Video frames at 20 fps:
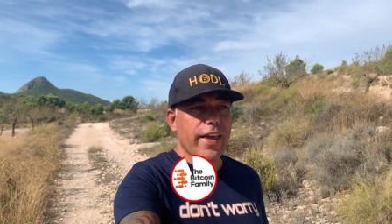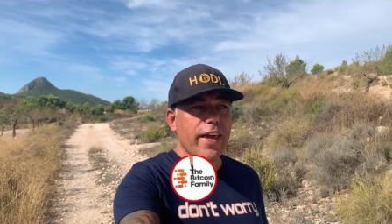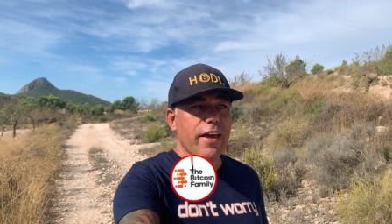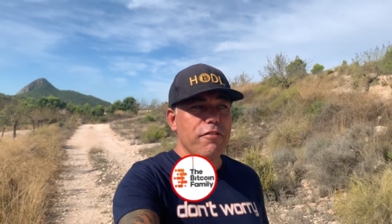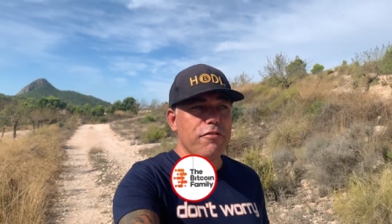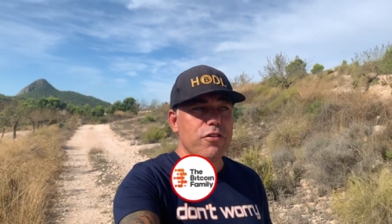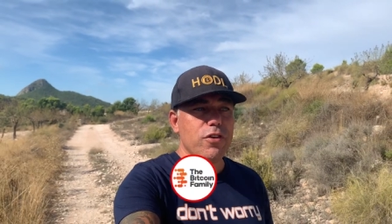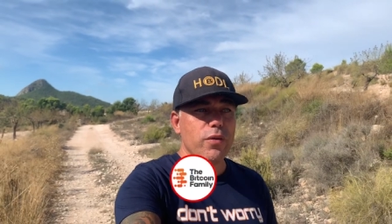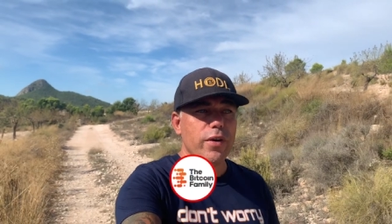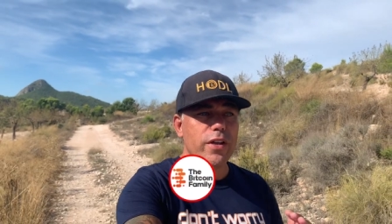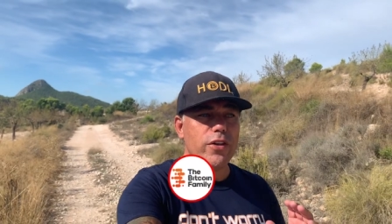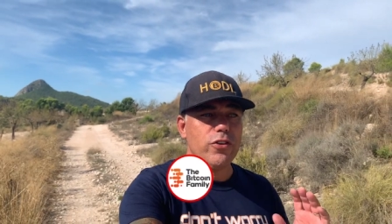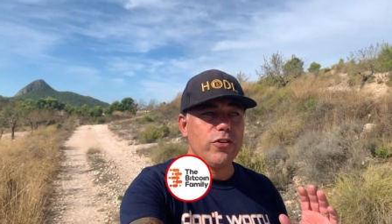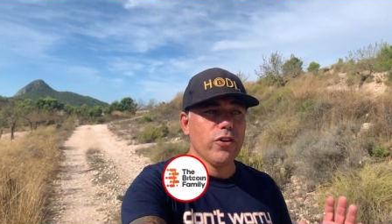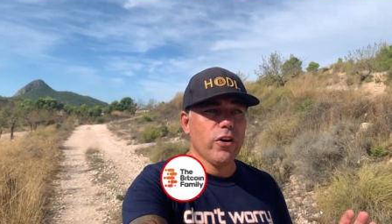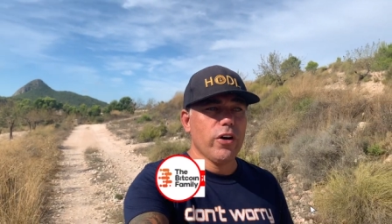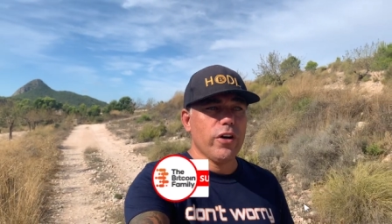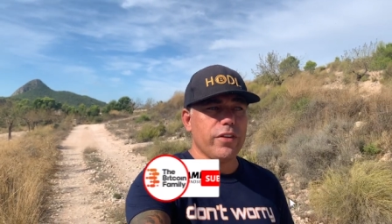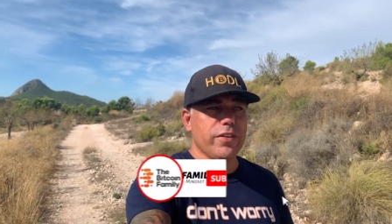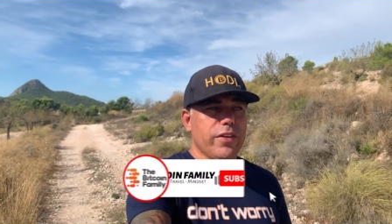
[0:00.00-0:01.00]
If you
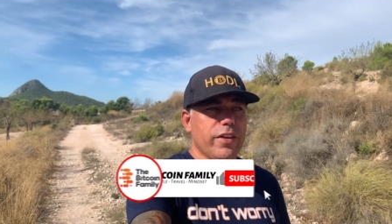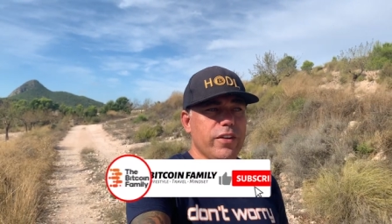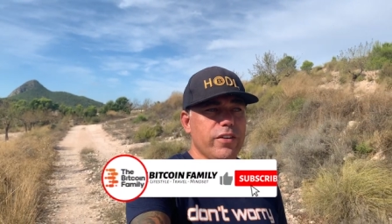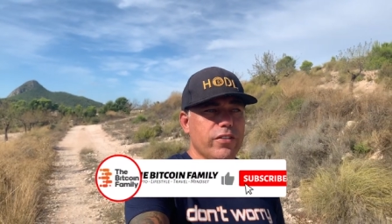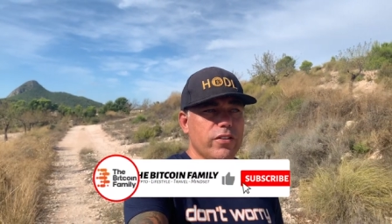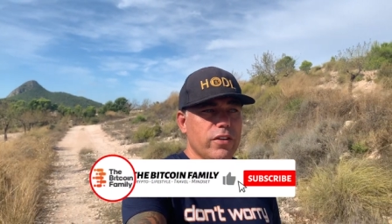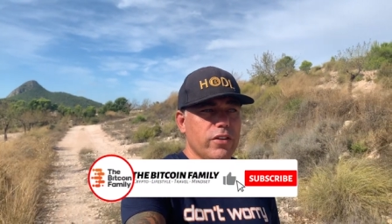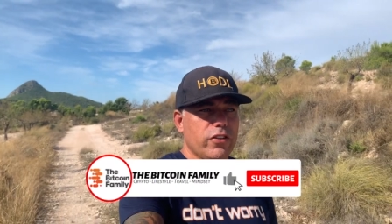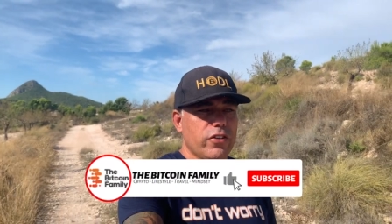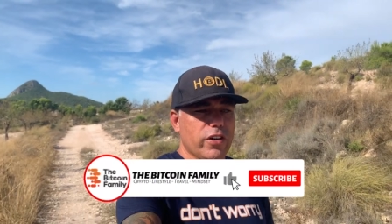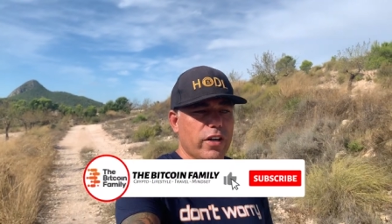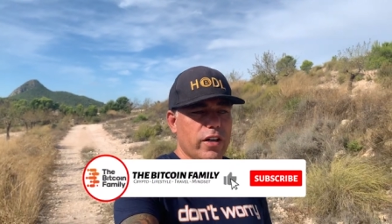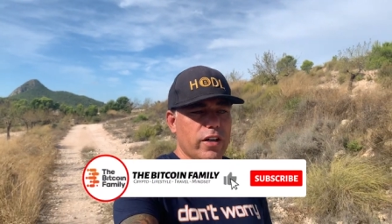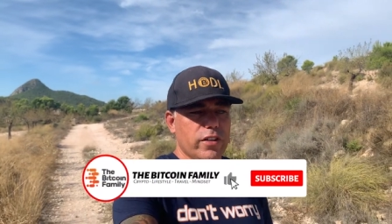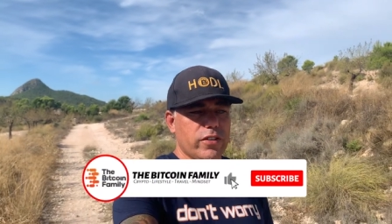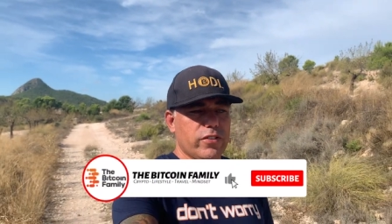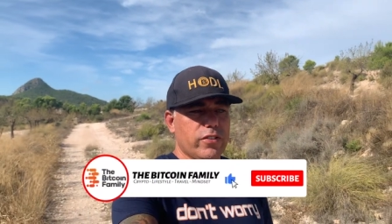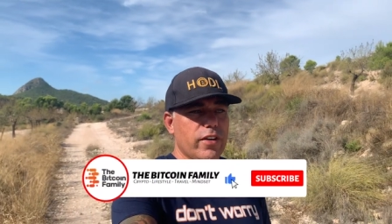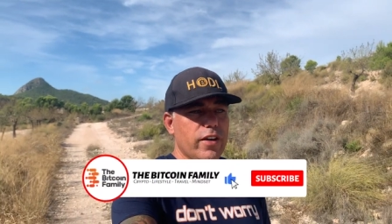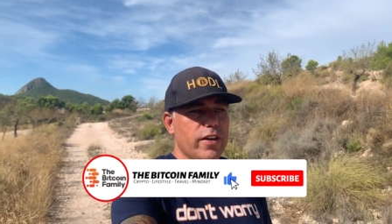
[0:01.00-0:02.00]
enjoyed these
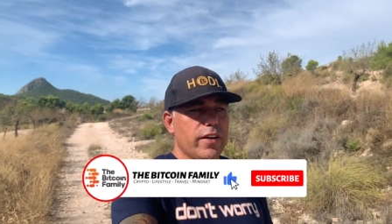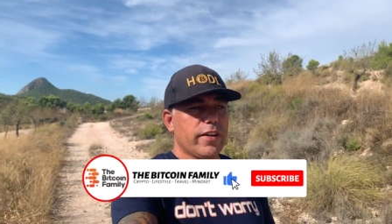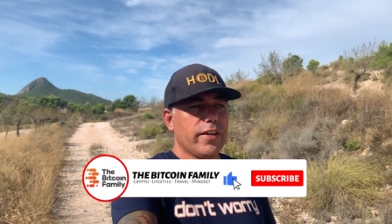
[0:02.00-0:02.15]
charts,